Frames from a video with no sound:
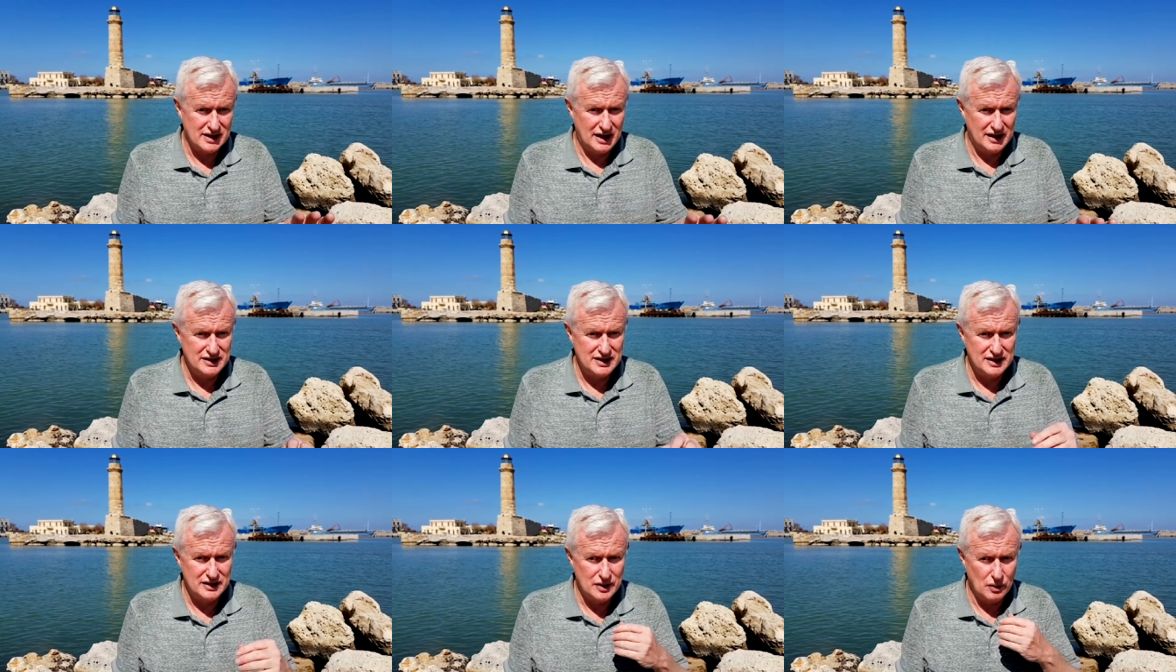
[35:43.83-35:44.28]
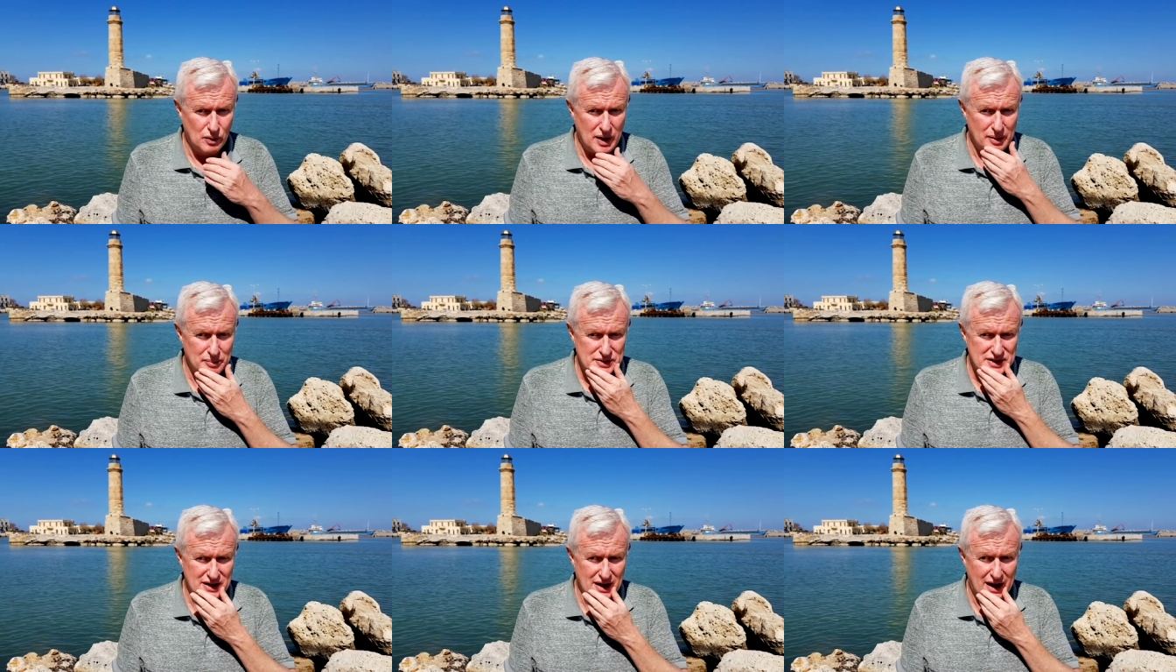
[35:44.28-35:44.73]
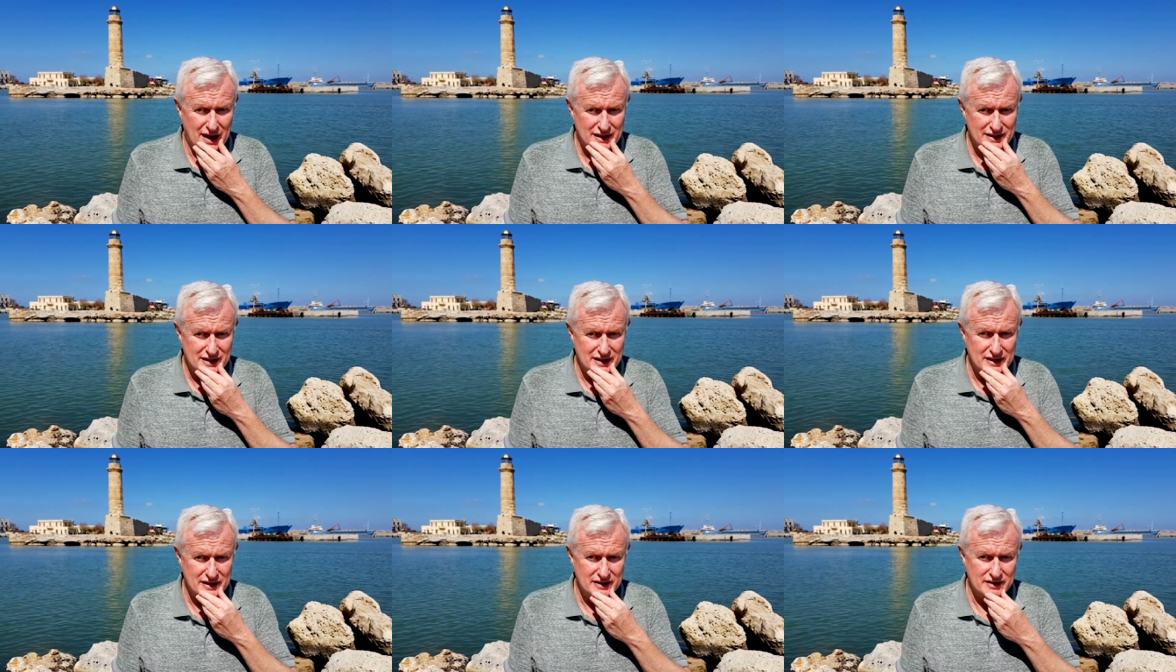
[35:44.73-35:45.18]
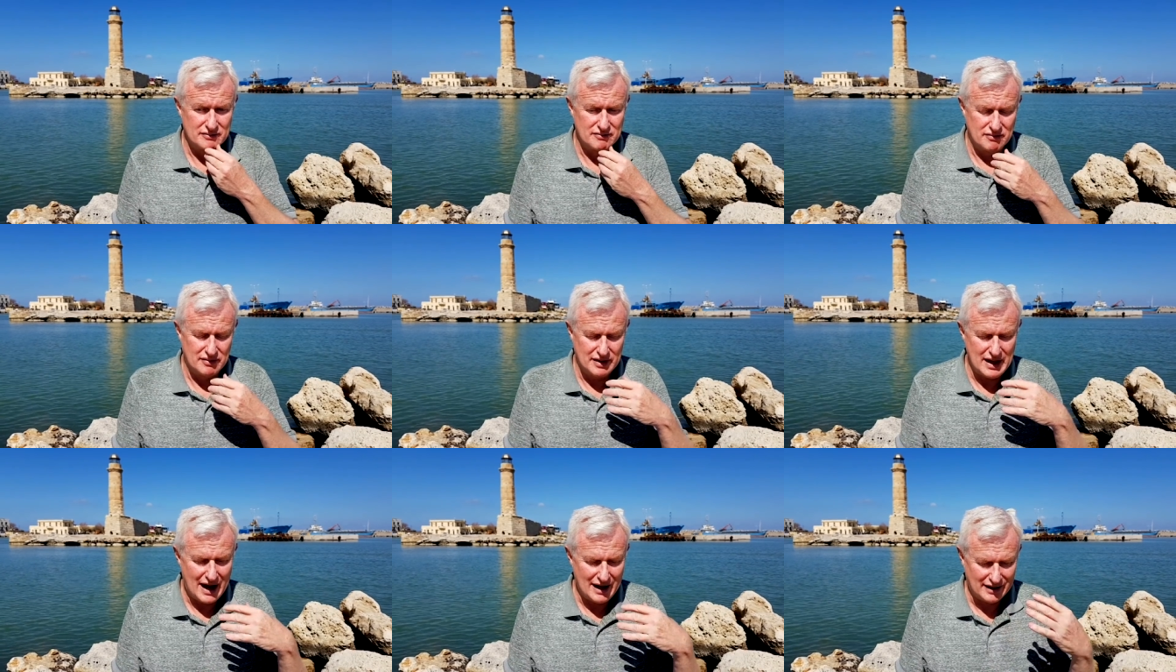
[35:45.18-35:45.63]
I did the website, and
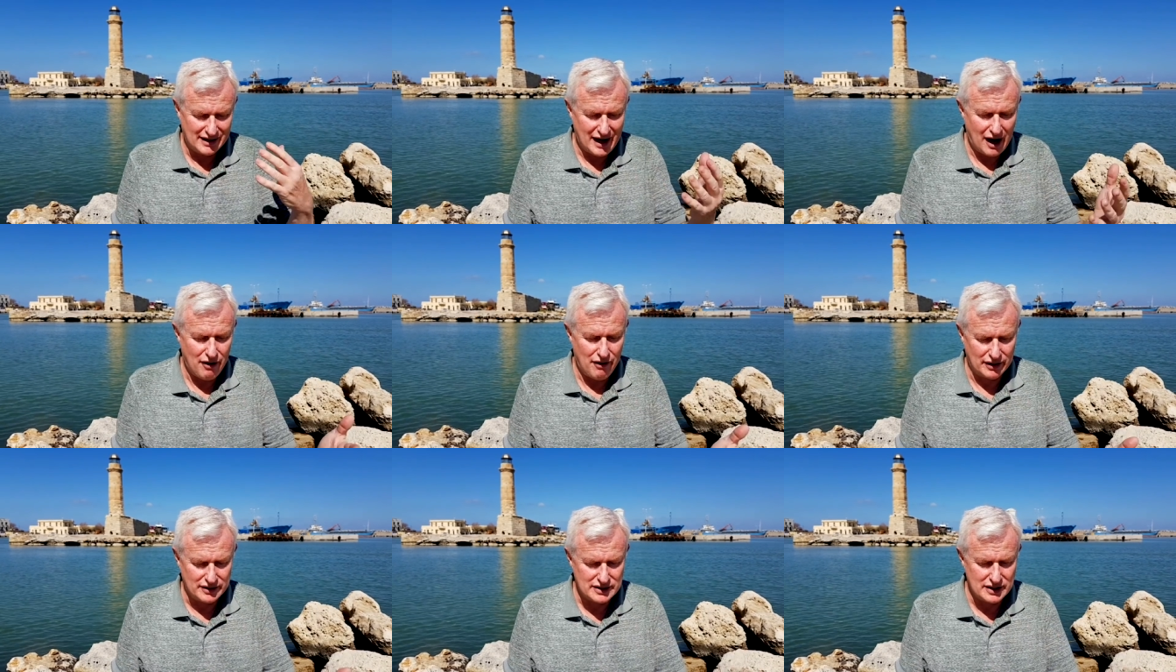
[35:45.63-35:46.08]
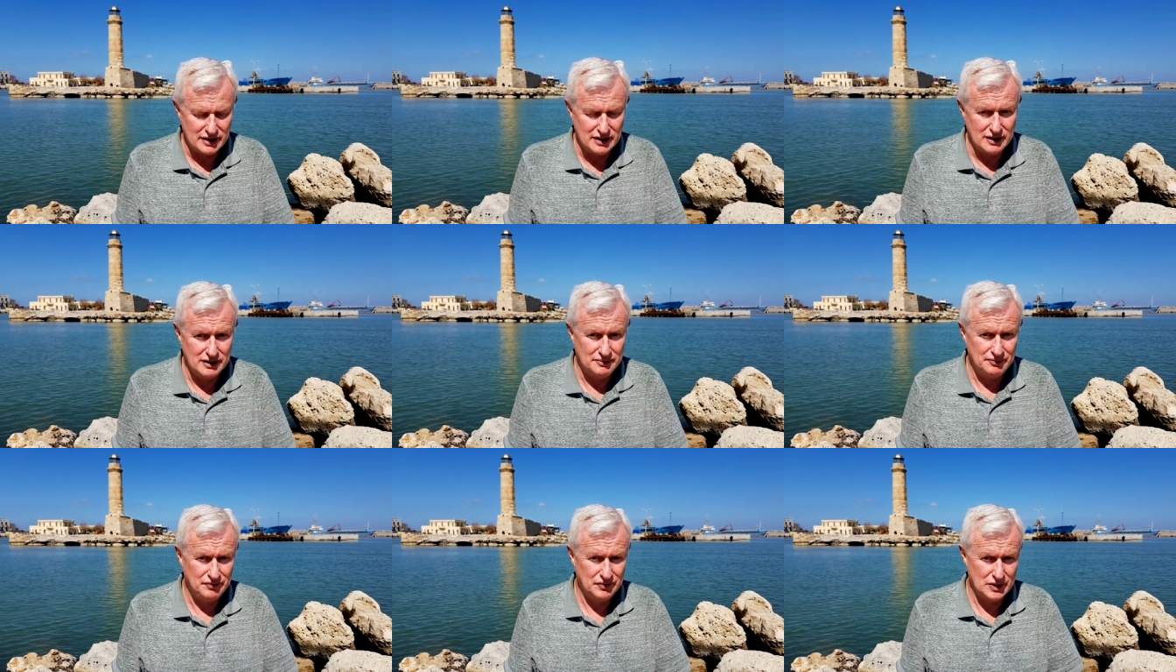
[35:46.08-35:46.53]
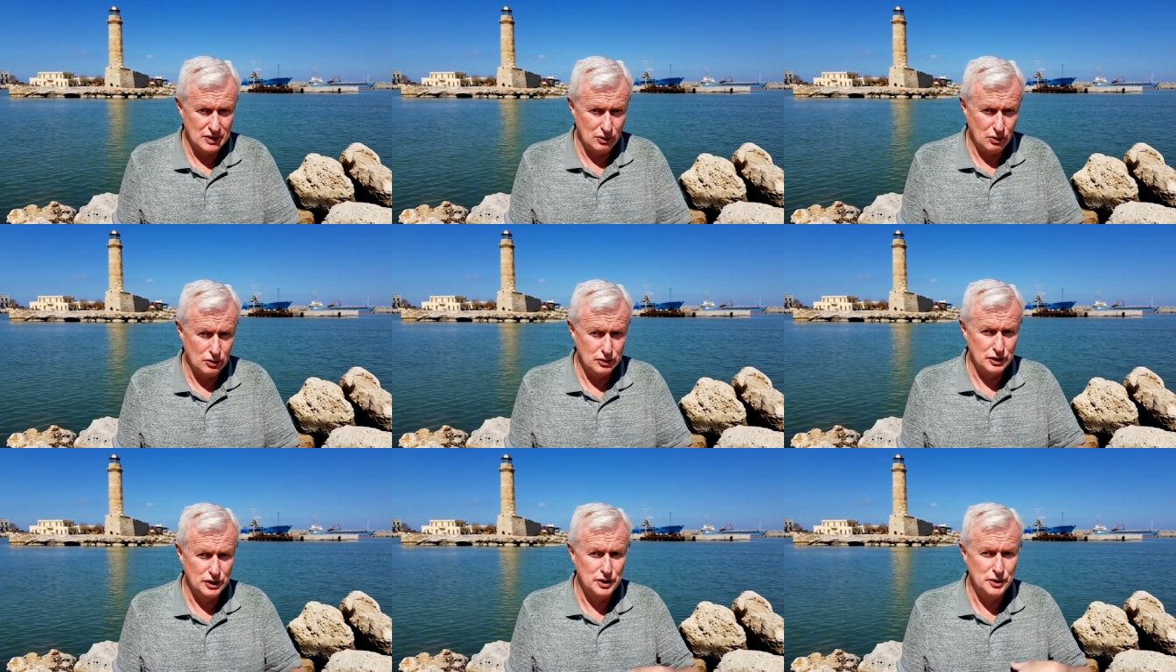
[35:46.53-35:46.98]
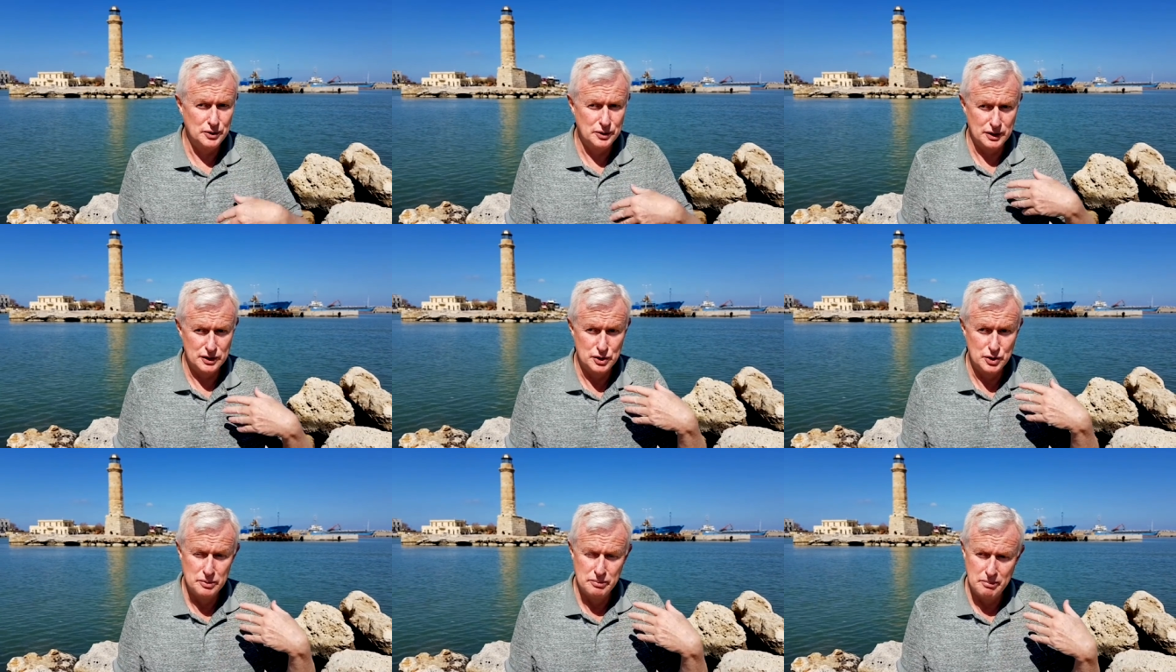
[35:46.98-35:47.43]
that character, Lord Hugh
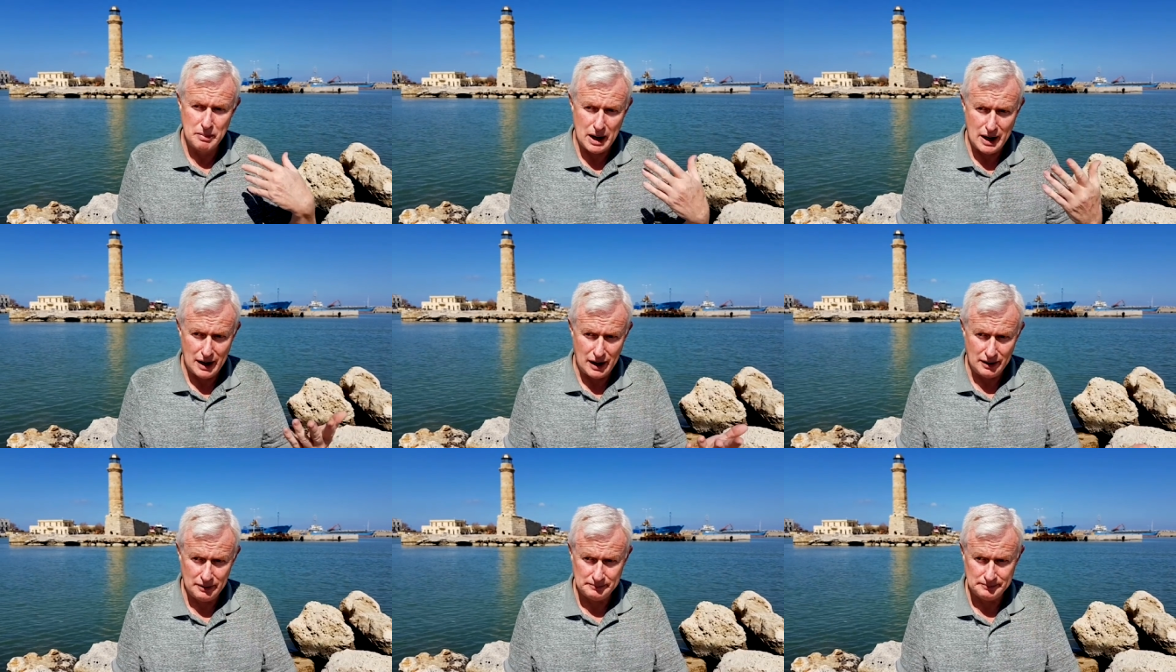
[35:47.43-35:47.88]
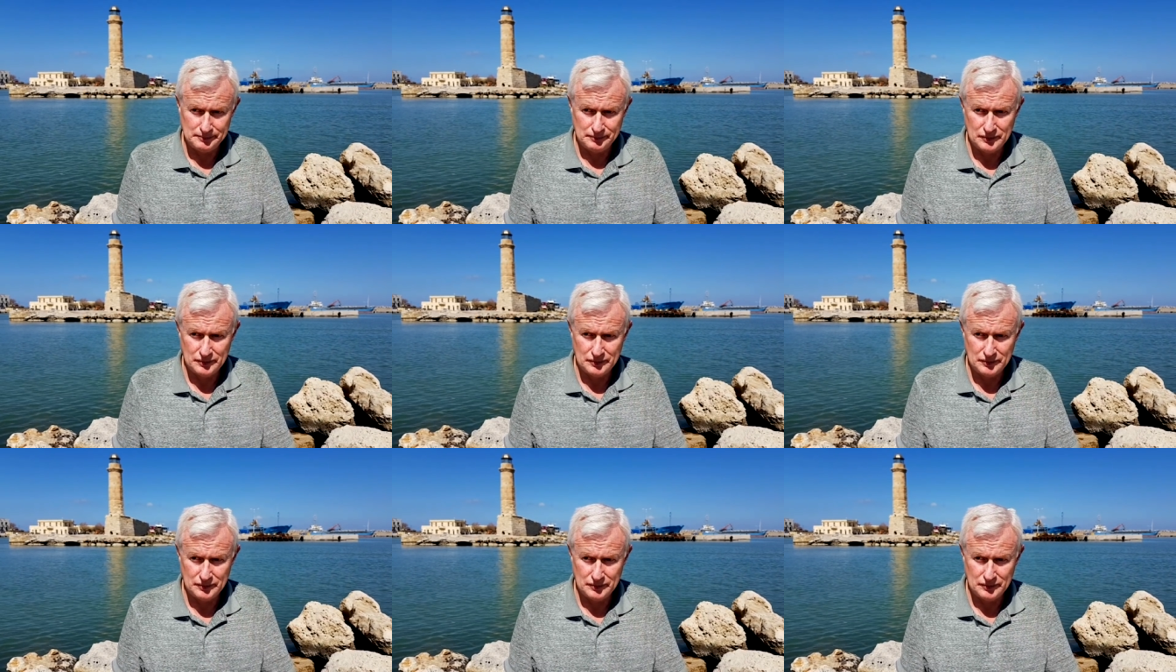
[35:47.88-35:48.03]
Dunbar.